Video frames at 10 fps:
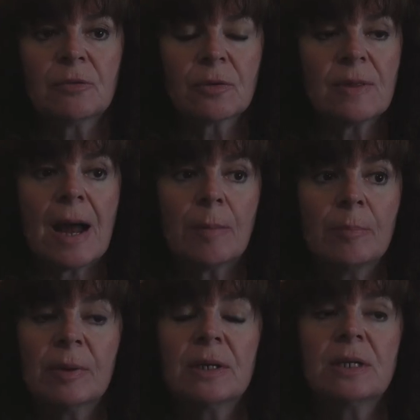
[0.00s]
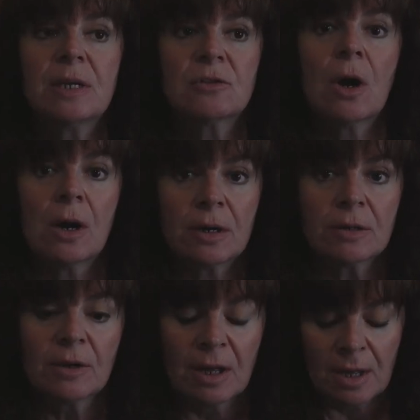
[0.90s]
for that, but it's
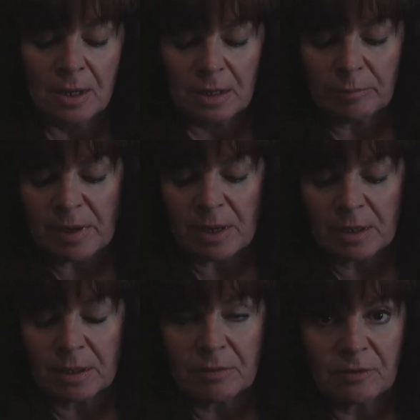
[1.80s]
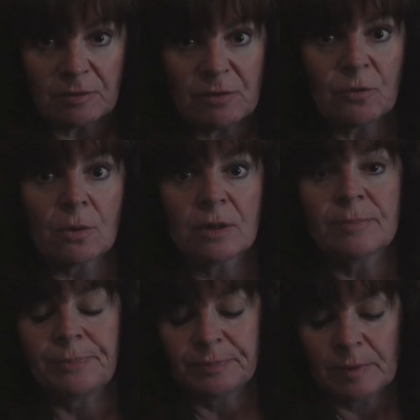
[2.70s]
hard being
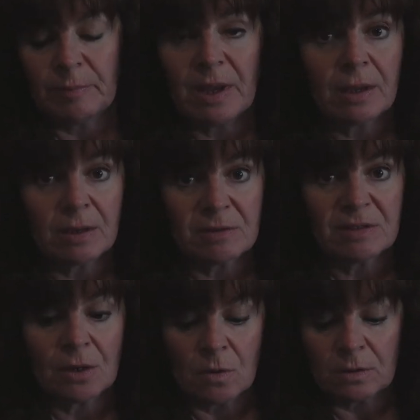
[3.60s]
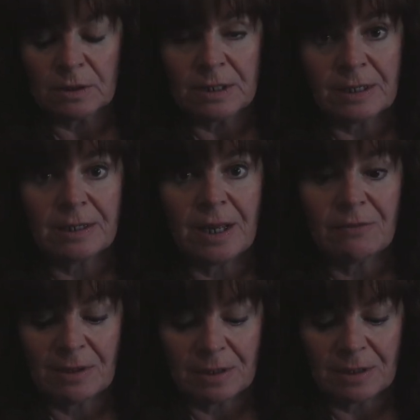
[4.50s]
54, being single, and not
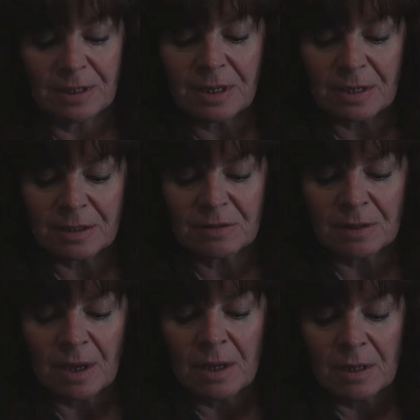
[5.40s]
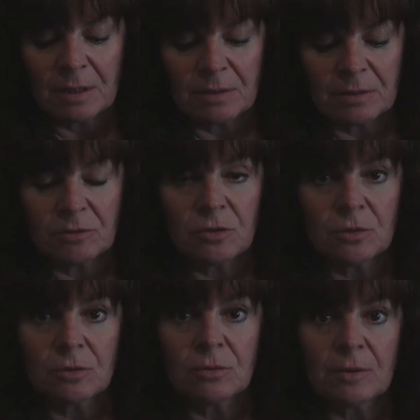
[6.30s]
having kids
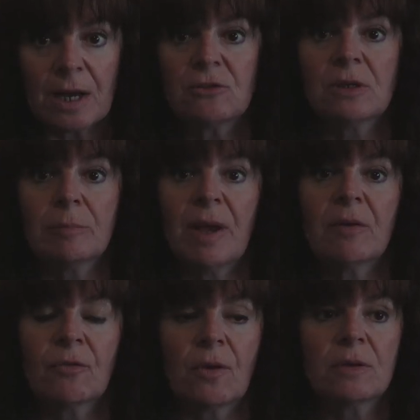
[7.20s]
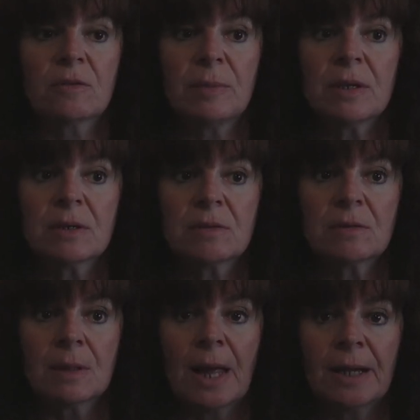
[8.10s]
to actually make friends,
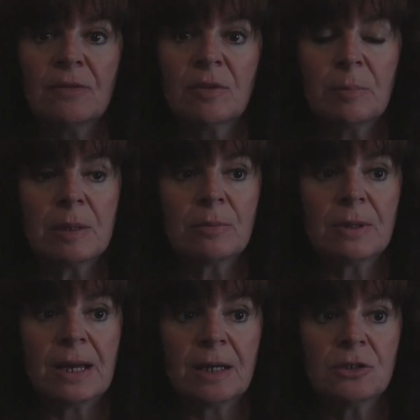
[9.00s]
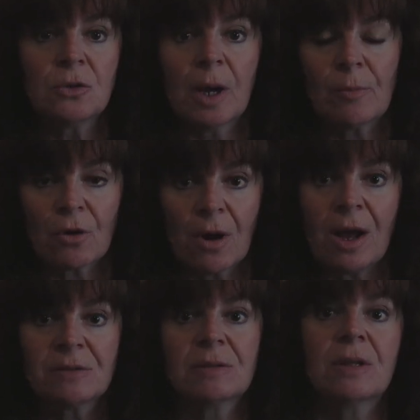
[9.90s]
because a lot of the people that I do come
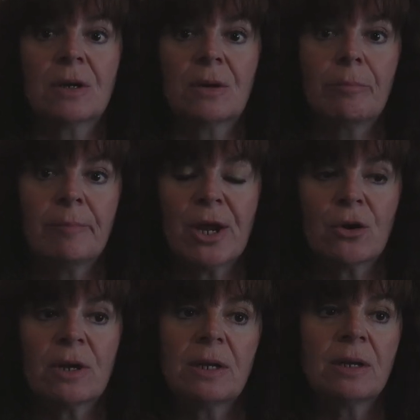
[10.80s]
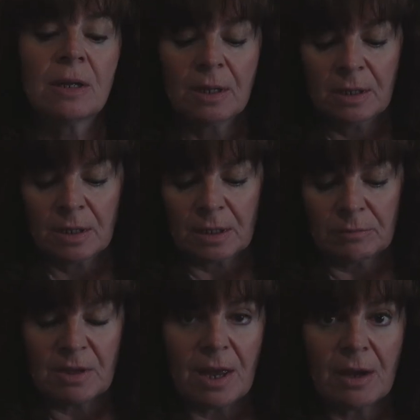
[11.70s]
across, they're married,
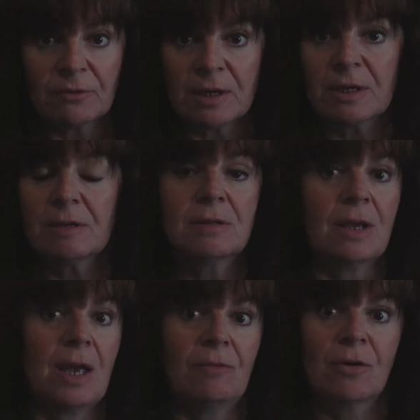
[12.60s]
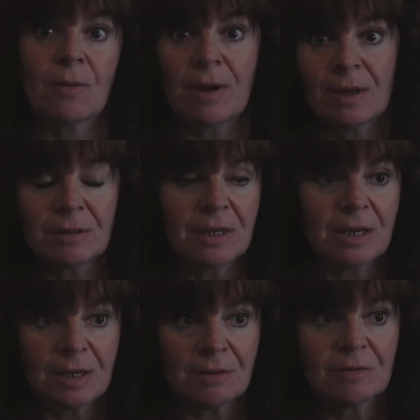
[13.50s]
they have kids, they have
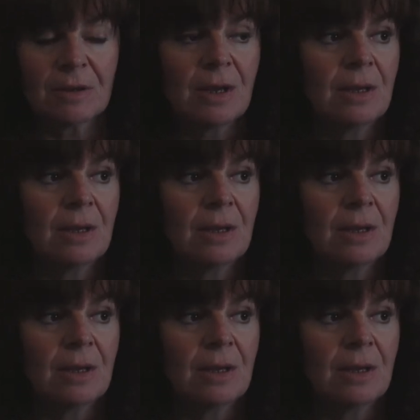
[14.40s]
grandkids,